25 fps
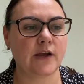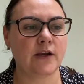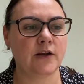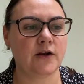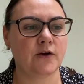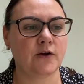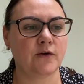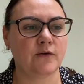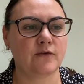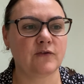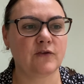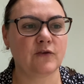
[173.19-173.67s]
You
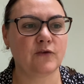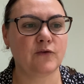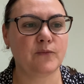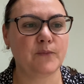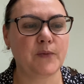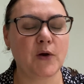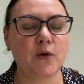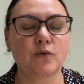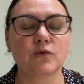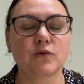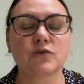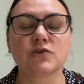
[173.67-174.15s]
know, I've
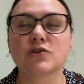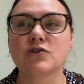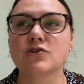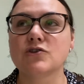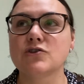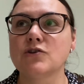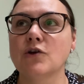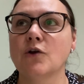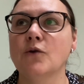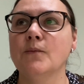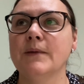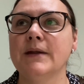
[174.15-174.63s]
spoke to
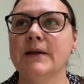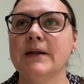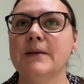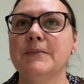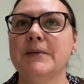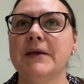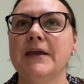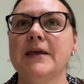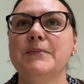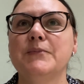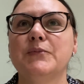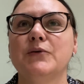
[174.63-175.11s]
so many
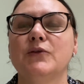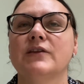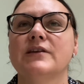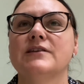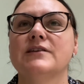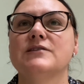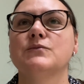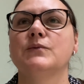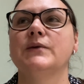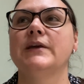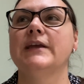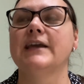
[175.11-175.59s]
people
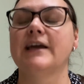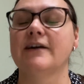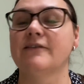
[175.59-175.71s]
this week.